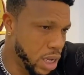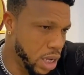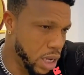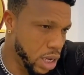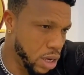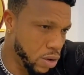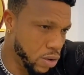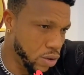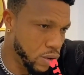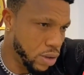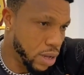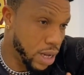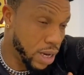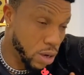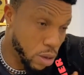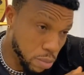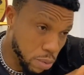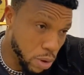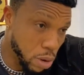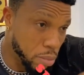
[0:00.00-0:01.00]
you know, an
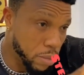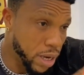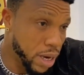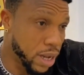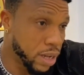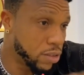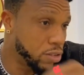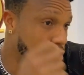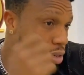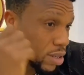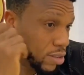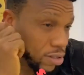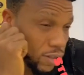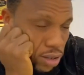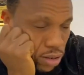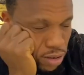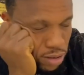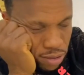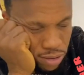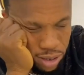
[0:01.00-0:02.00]
upcoming actress, you
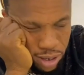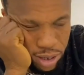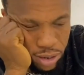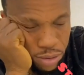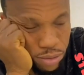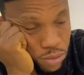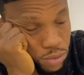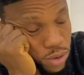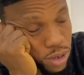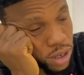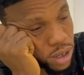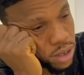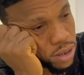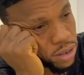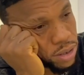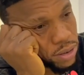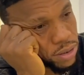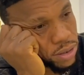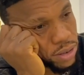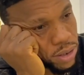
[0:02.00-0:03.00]
understand, where,
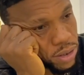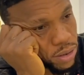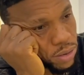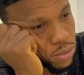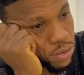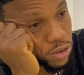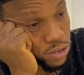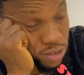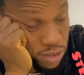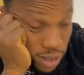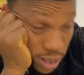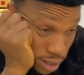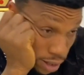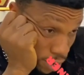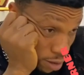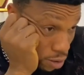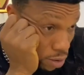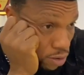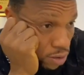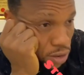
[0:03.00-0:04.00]
uh, was that
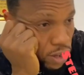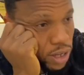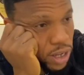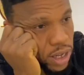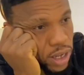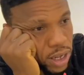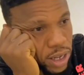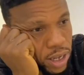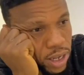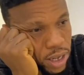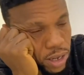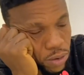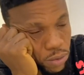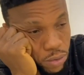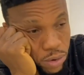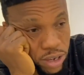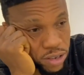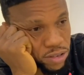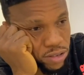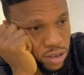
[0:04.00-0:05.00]
girl in
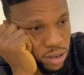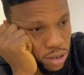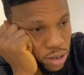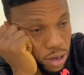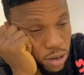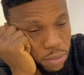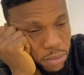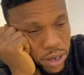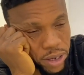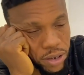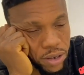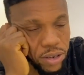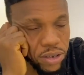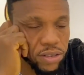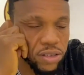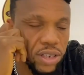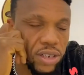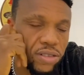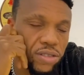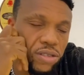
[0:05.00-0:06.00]
question, not my
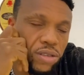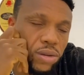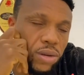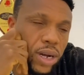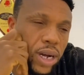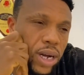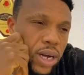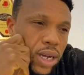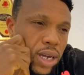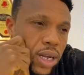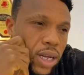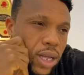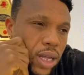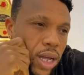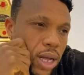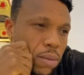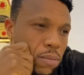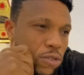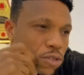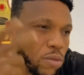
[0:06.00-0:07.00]
daughter. So I,
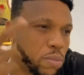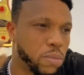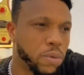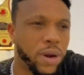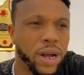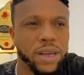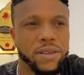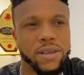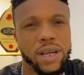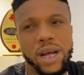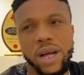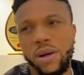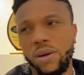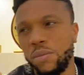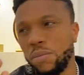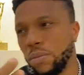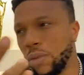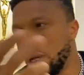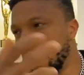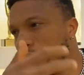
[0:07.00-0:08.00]
I'm surprised
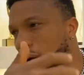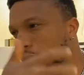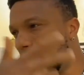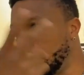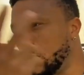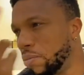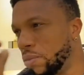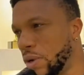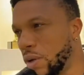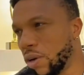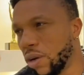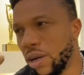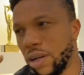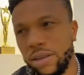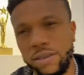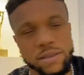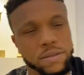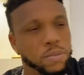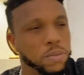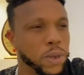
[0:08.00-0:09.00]
how, how
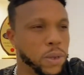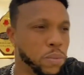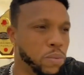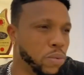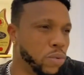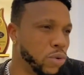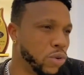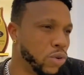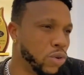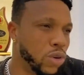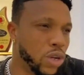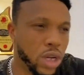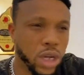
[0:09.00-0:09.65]
bloggers, people,